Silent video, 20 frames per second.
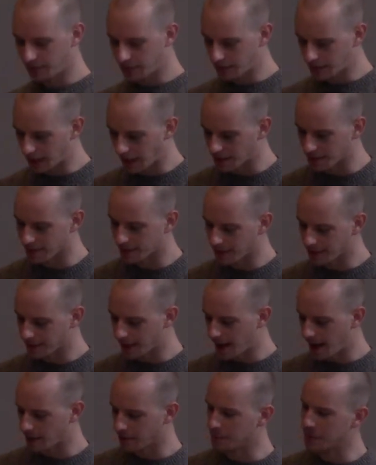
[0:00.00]
God said to
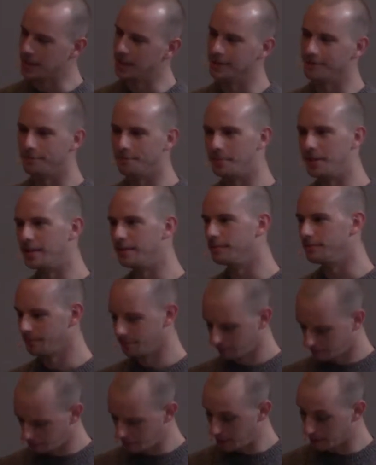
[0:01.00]
Adam and Eve, Be,
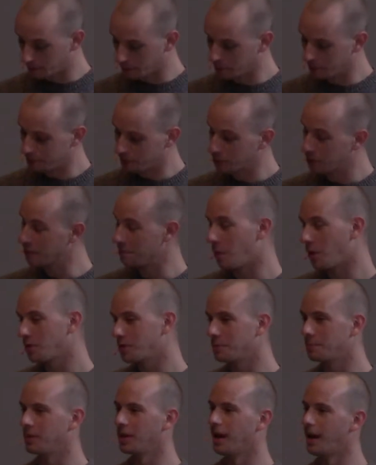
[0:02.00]
be fruitful and
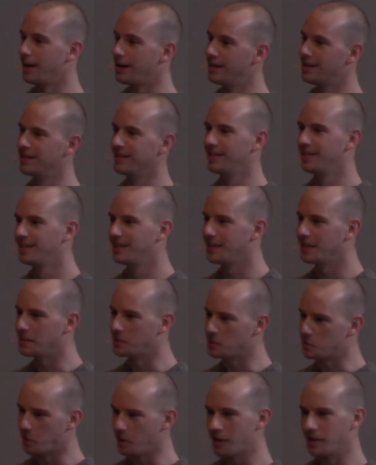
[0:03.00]
multiply.
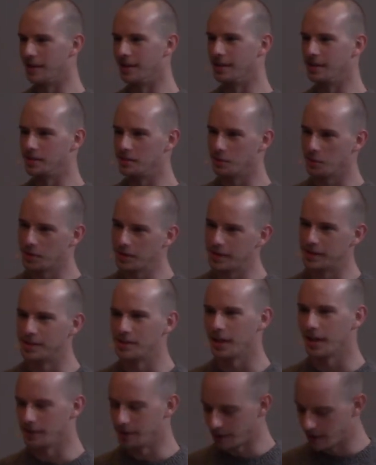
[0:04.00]
Enjoy it, enjoy
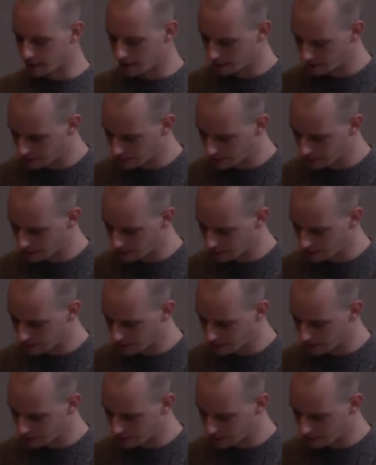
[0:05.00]
each other.